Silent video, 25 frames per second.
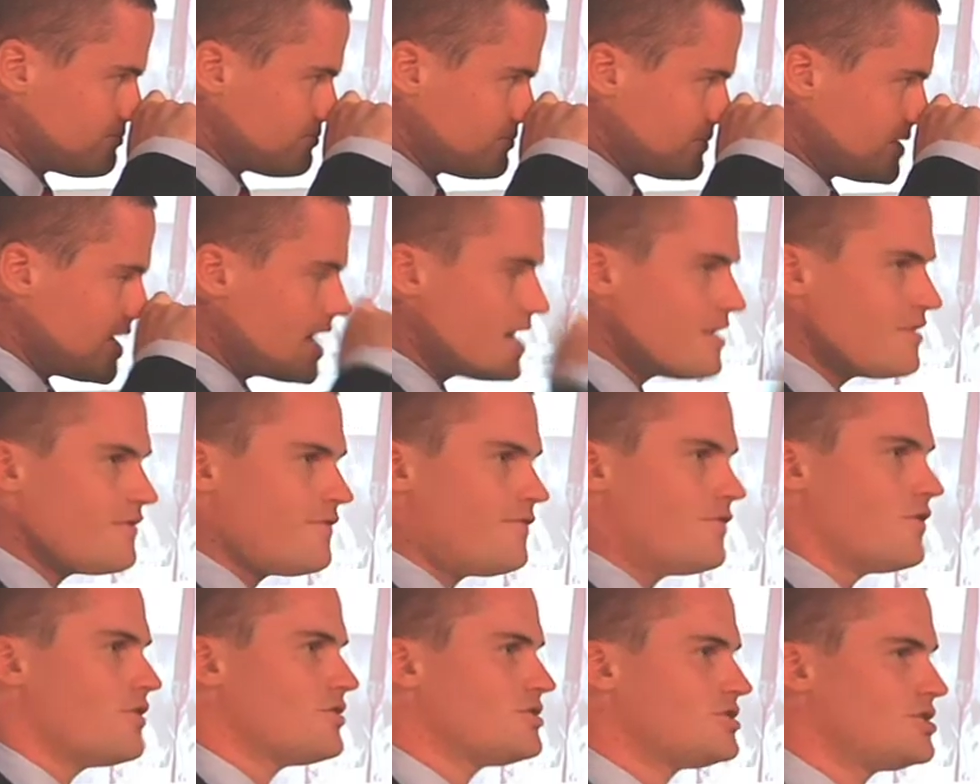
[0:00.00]
yeah, in the
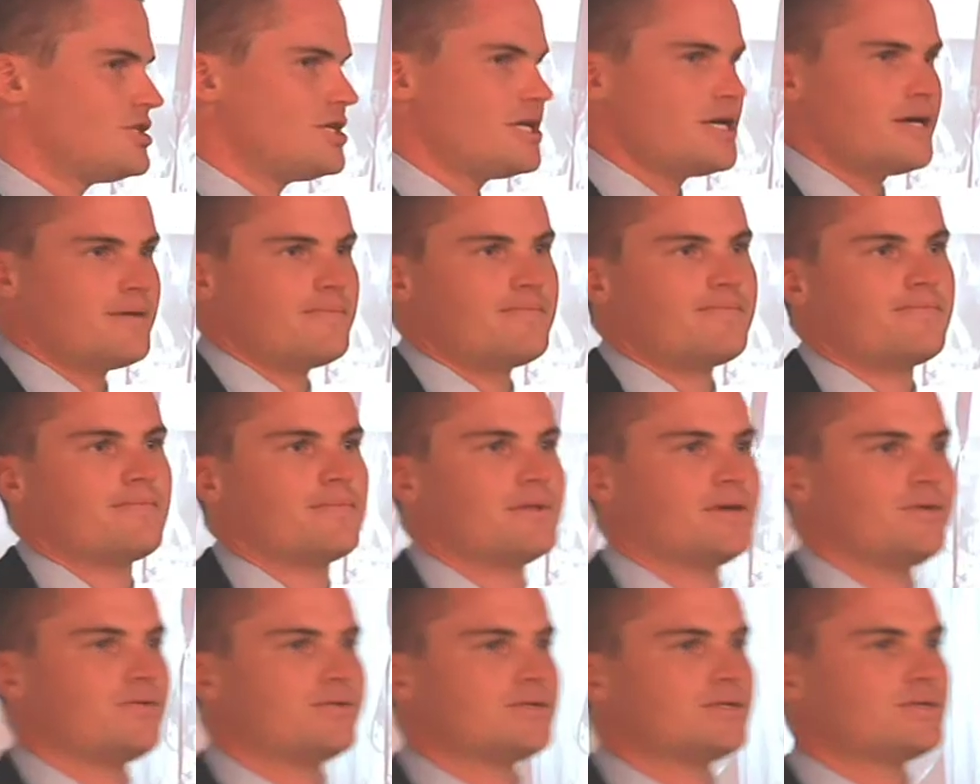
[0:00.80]
first year.
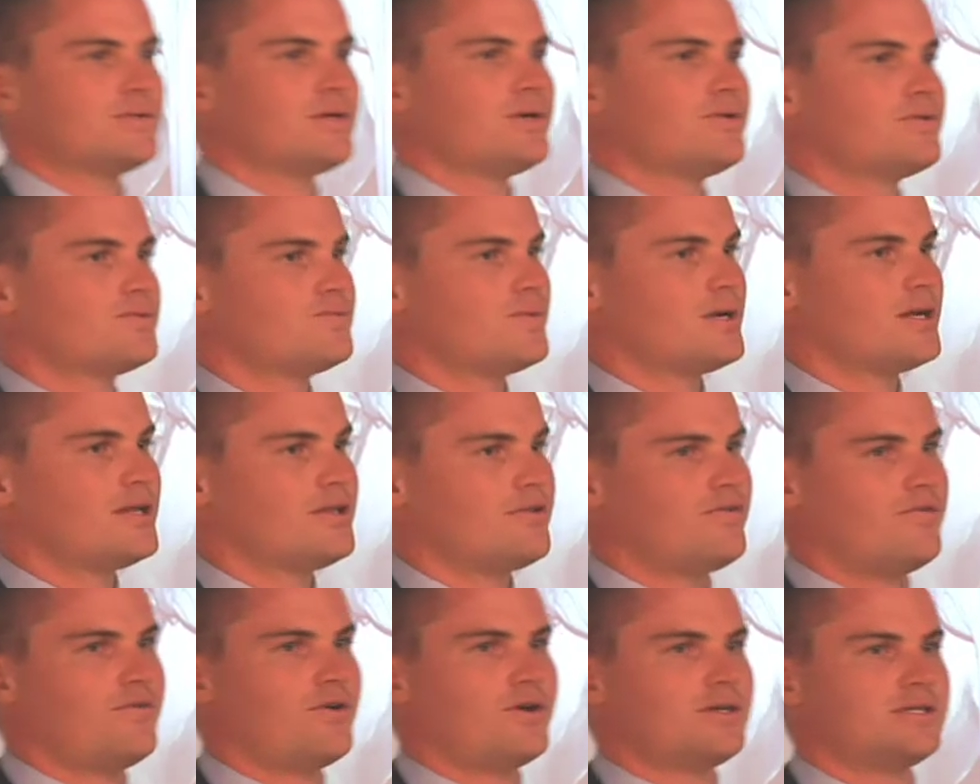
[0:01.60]
It was, it was one of
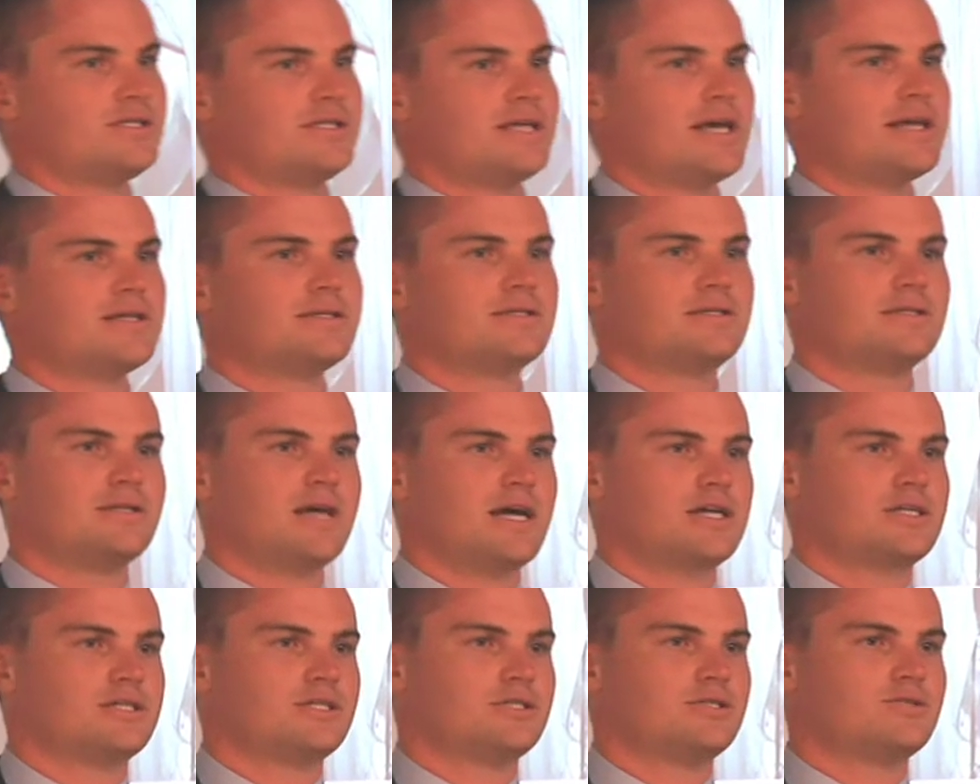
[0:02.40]
the first ten
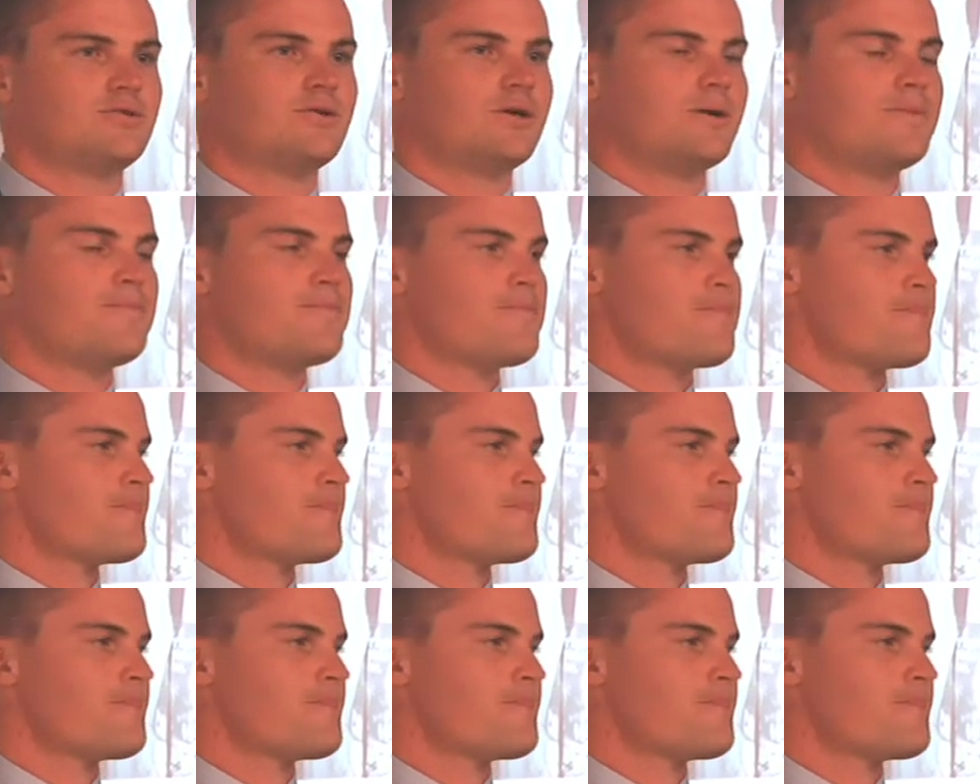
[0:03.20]
to actually do it.